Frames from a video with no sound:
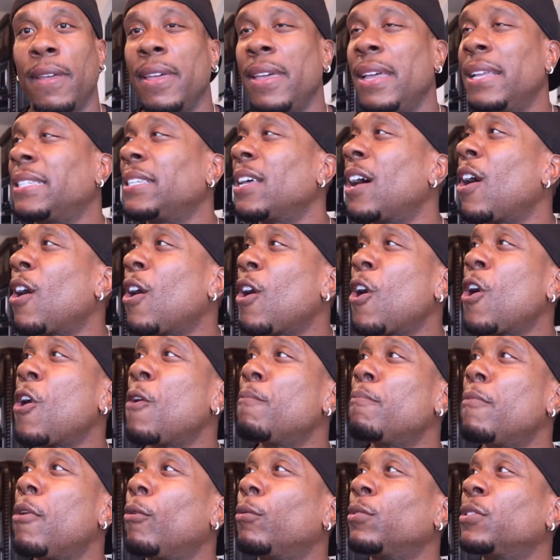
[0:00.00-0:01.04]
It's
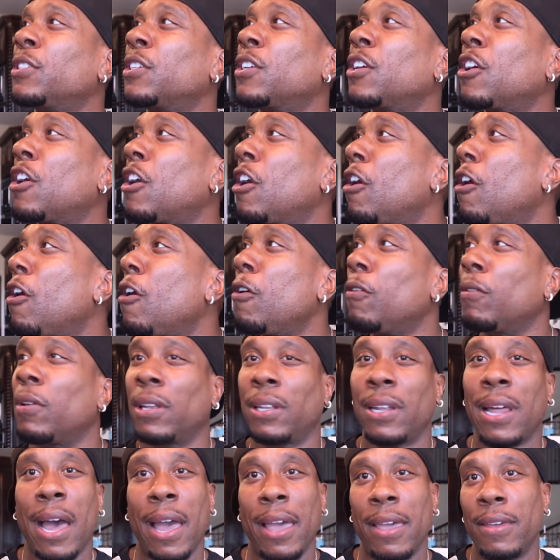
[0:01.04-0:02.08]
almost cult
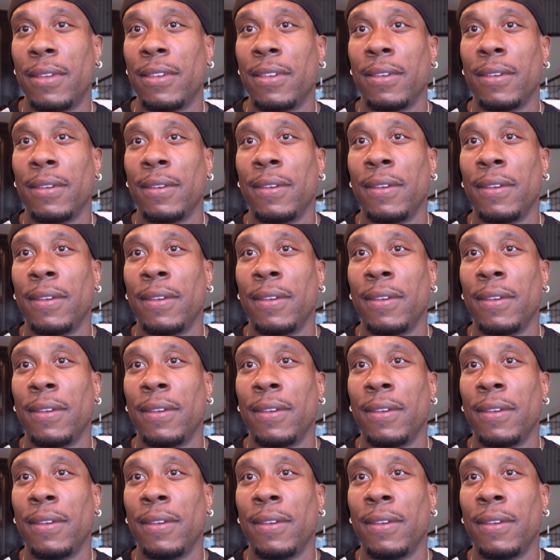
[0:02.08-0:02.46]
like.